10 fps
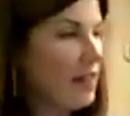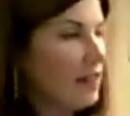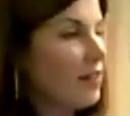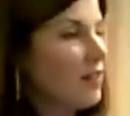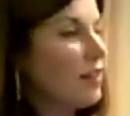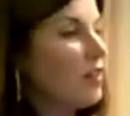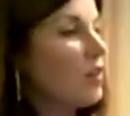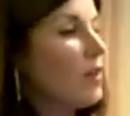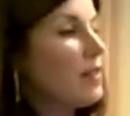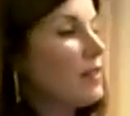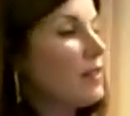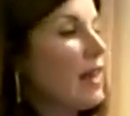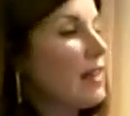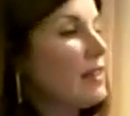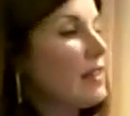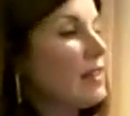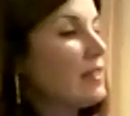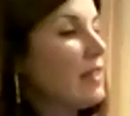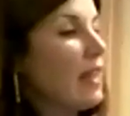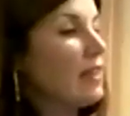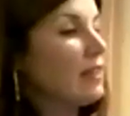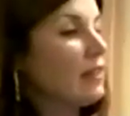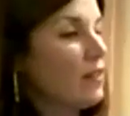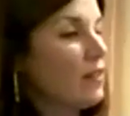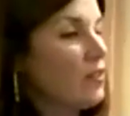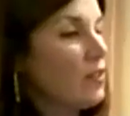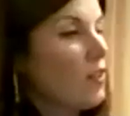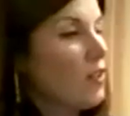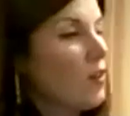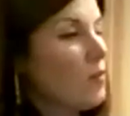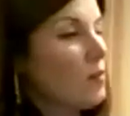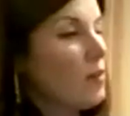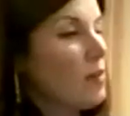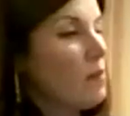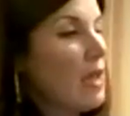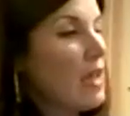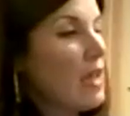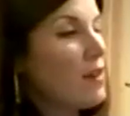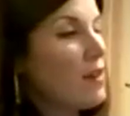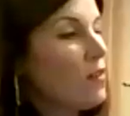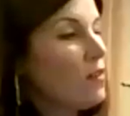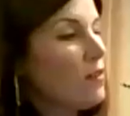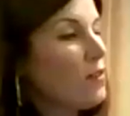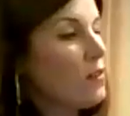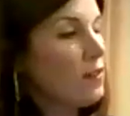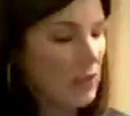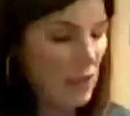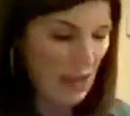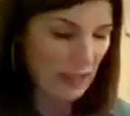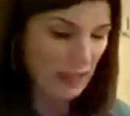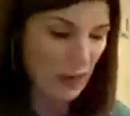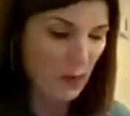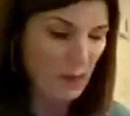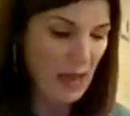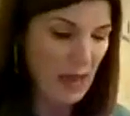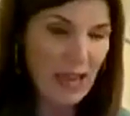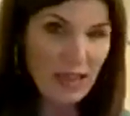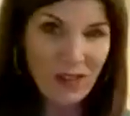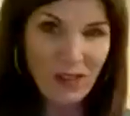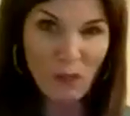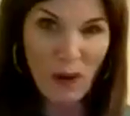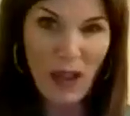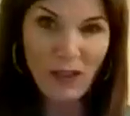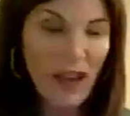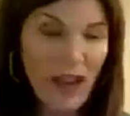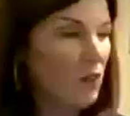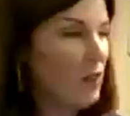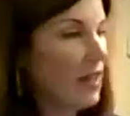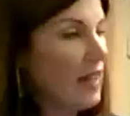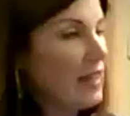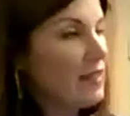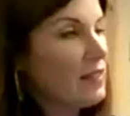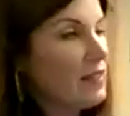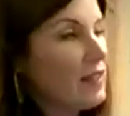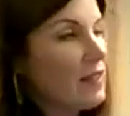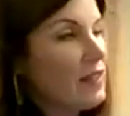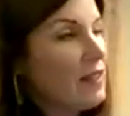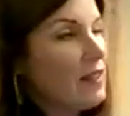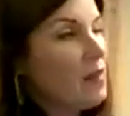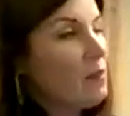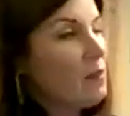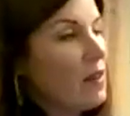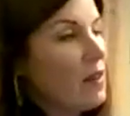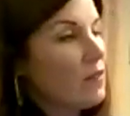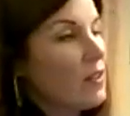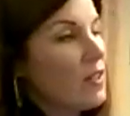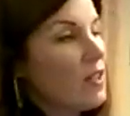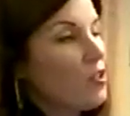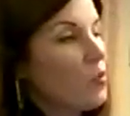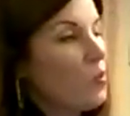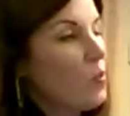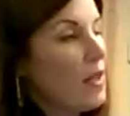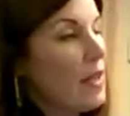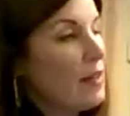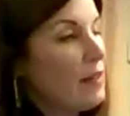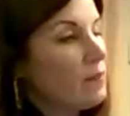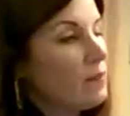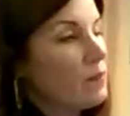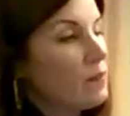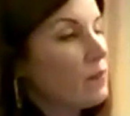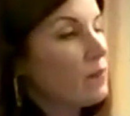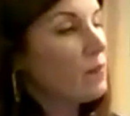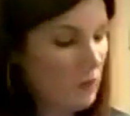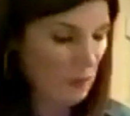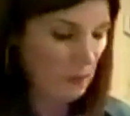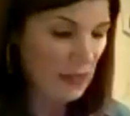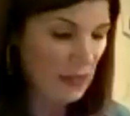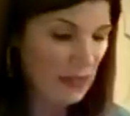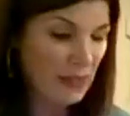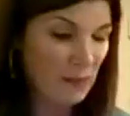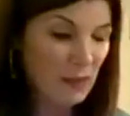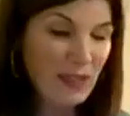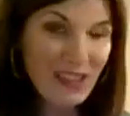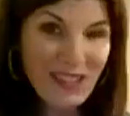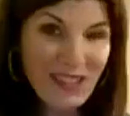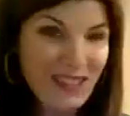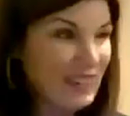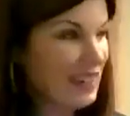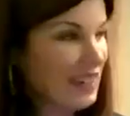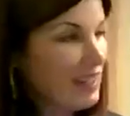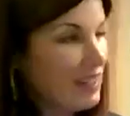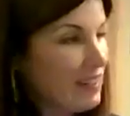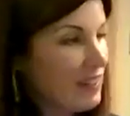and the tan color is gonna go inside these antlers. So I'm gonna paint over those lines that we made, those brown outlines, paint over each one. I'm gonna skip the ear.